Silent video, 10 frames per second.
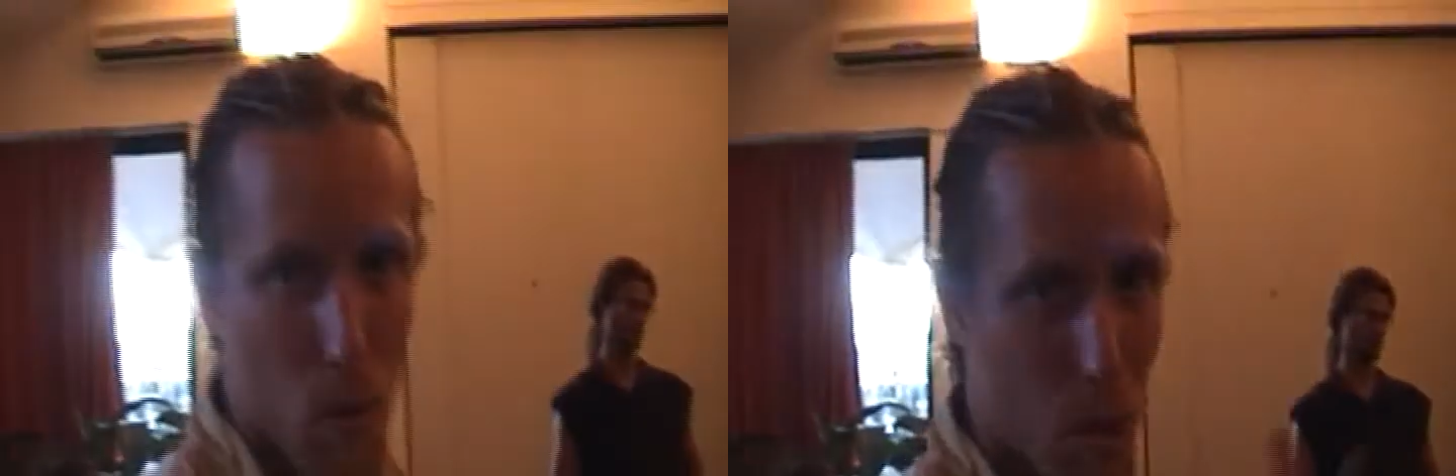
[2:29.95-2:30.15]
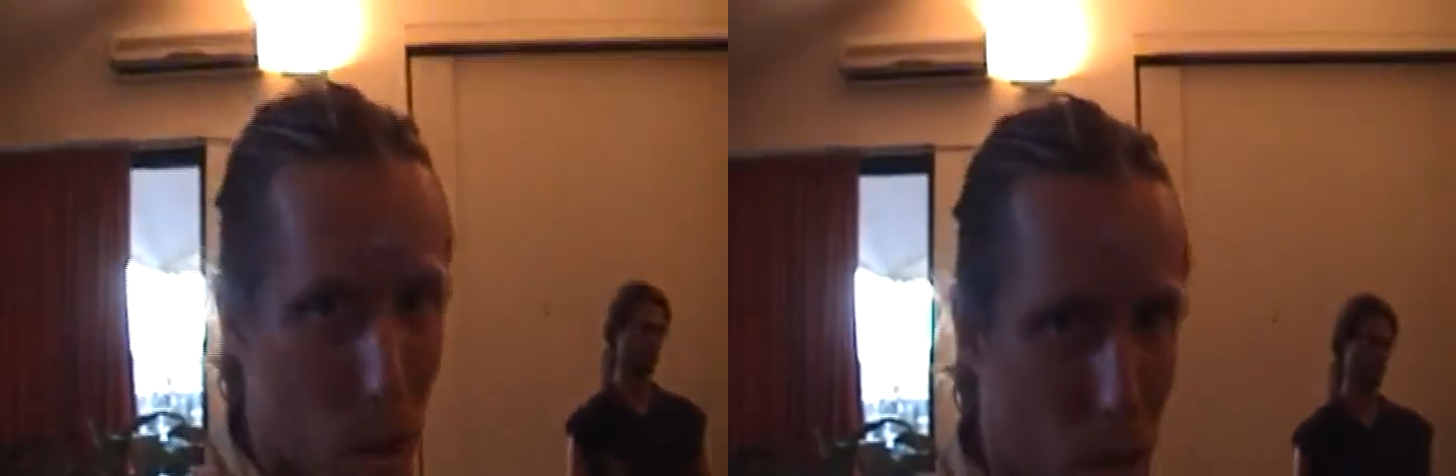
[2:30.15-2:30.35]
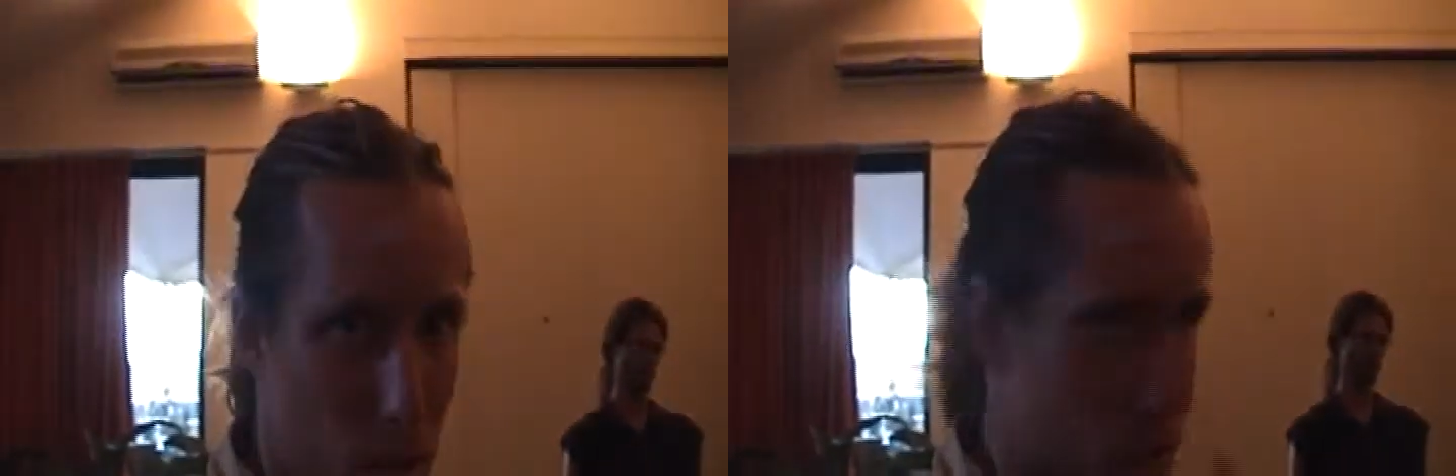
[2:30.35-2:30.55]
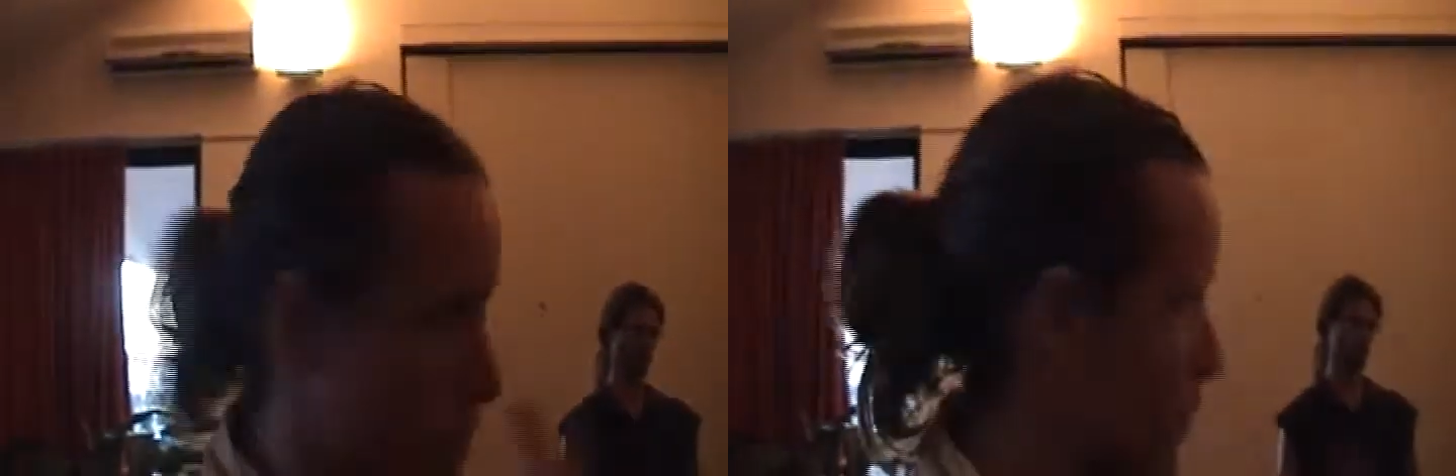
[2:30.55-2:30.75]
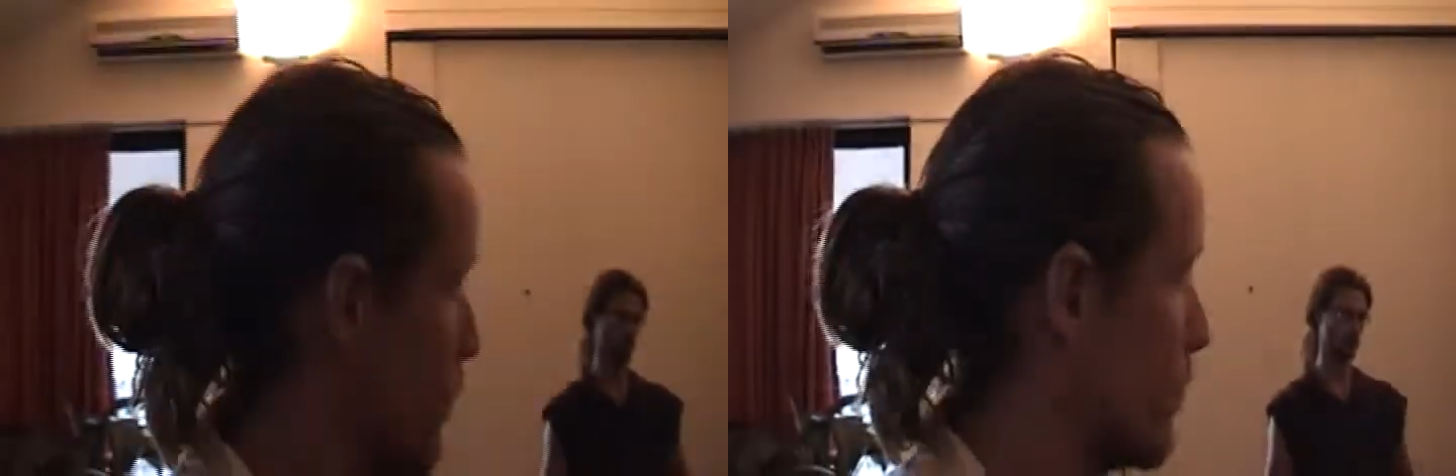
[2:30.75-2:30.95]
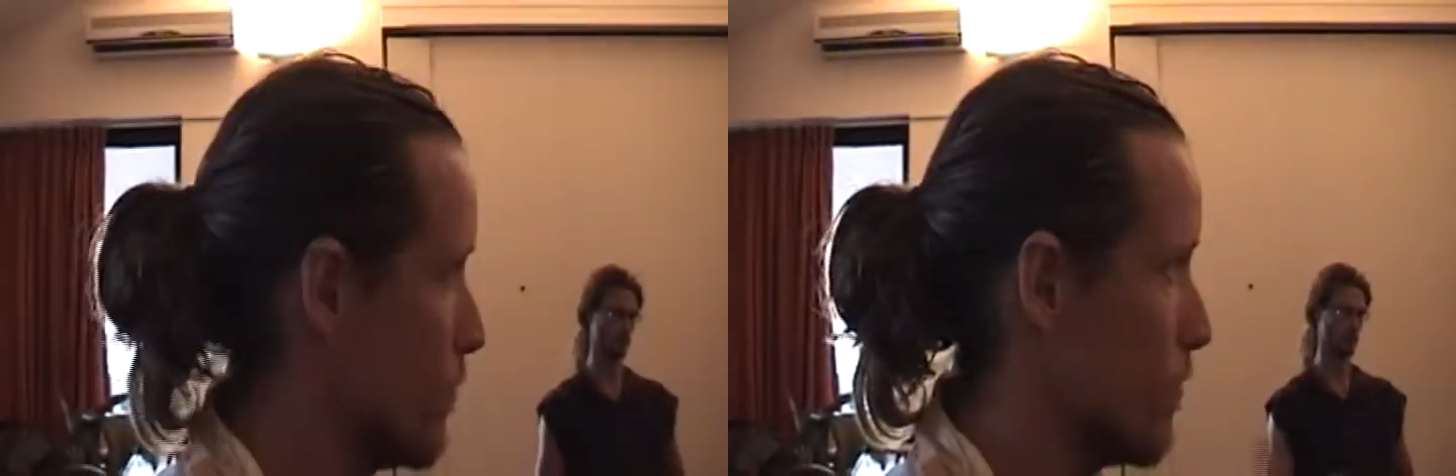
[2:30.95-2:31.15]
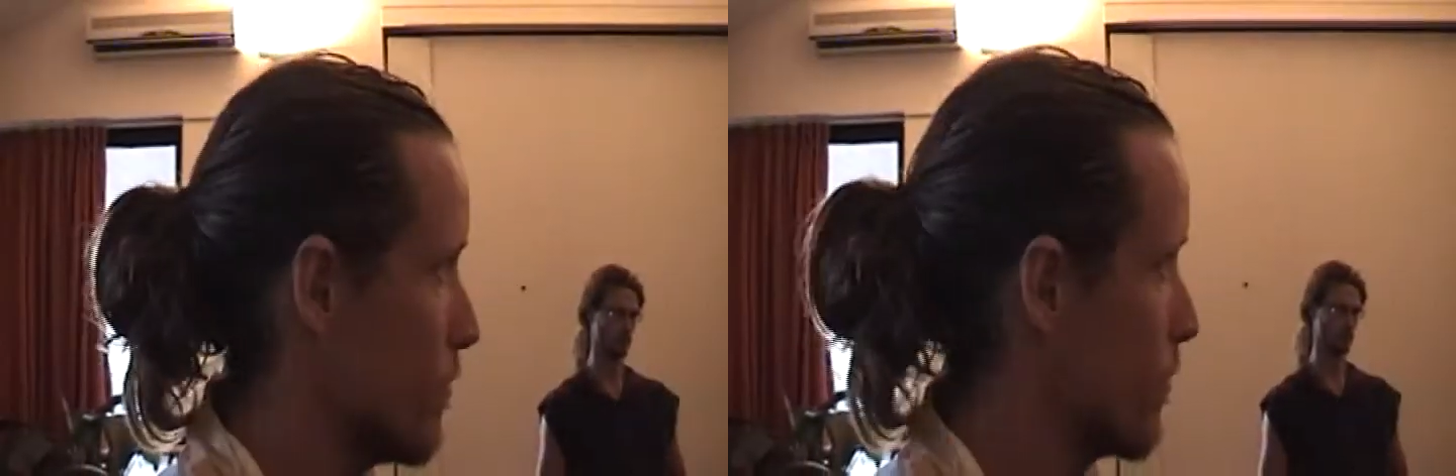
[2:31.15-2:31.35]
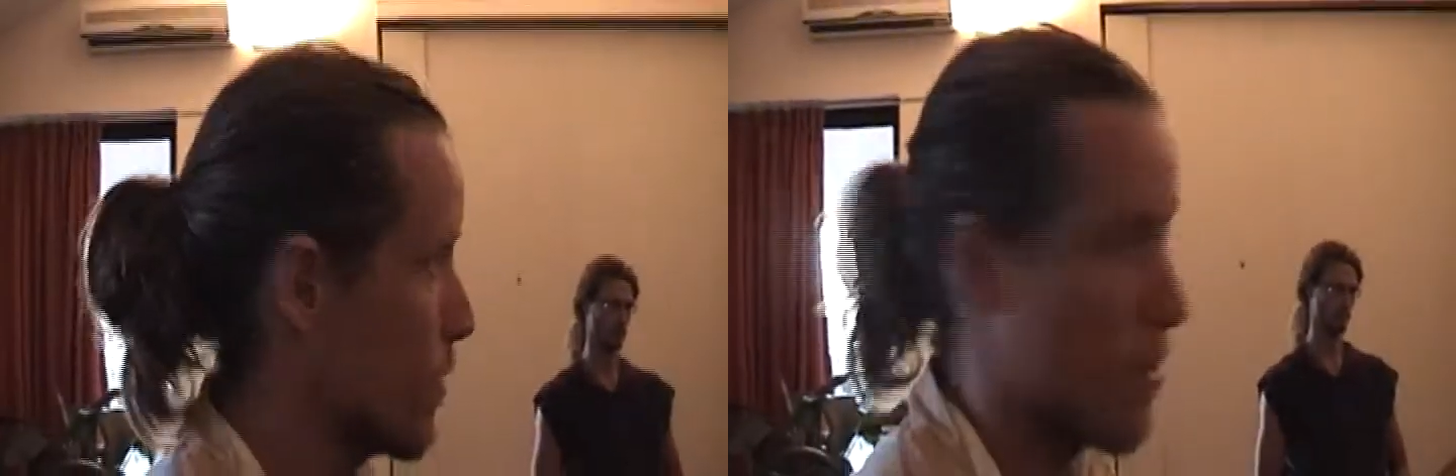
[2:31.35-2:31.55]
Alternatives
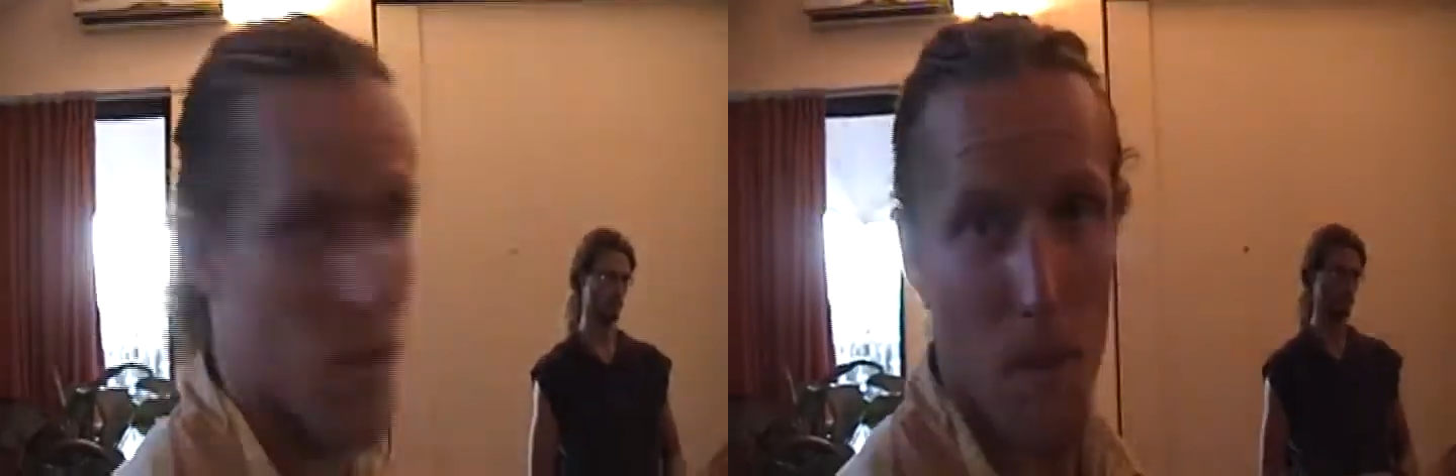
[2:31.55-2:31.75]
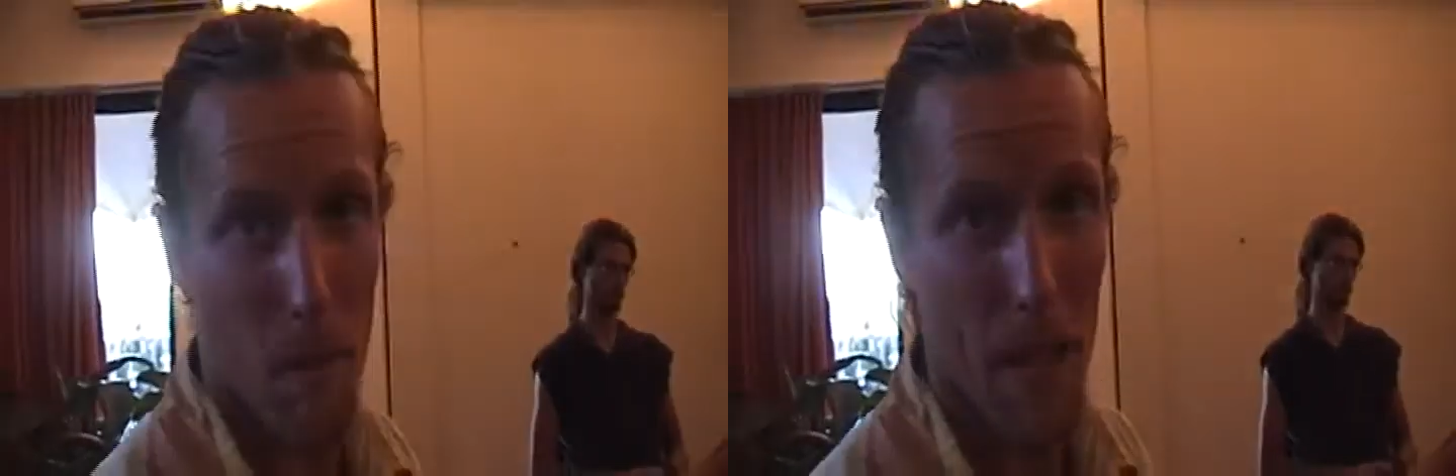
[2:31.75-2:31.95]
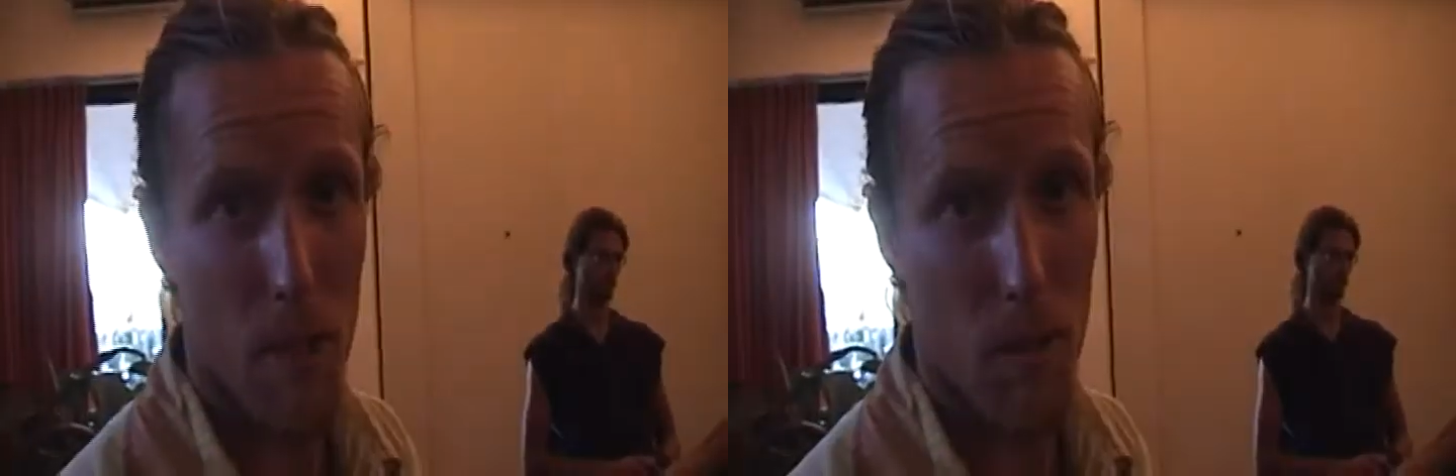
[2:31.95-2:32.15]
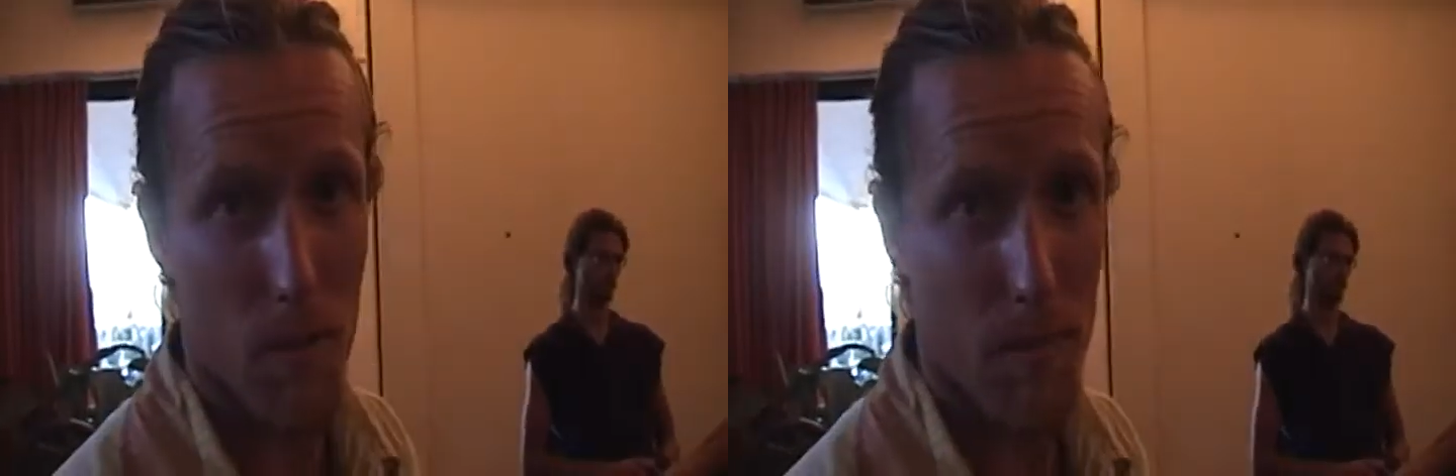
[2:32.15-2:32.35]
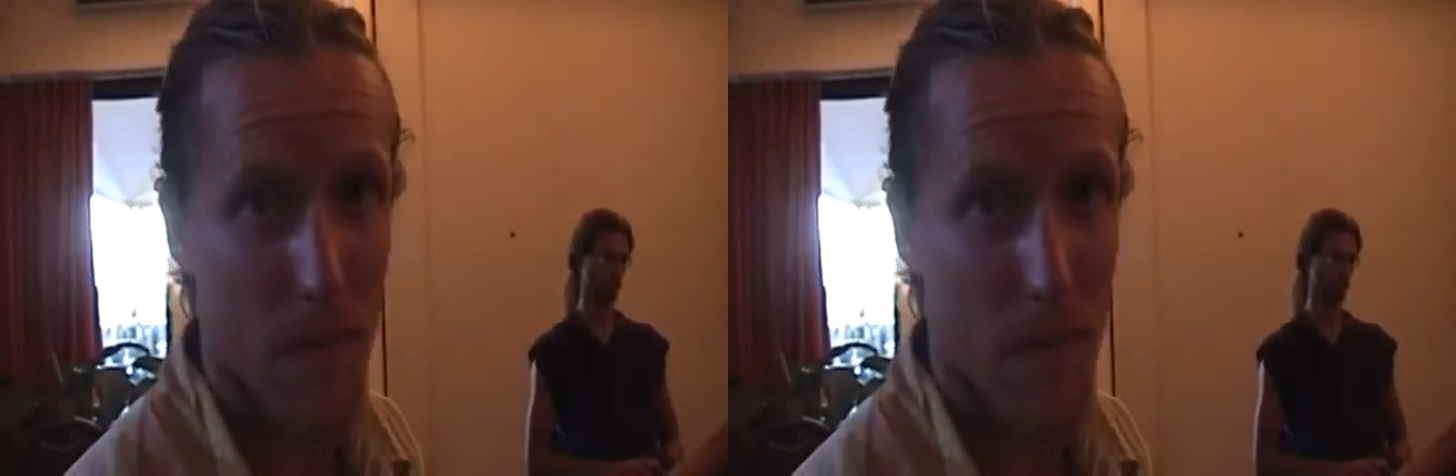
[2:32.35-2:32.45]
to petrol?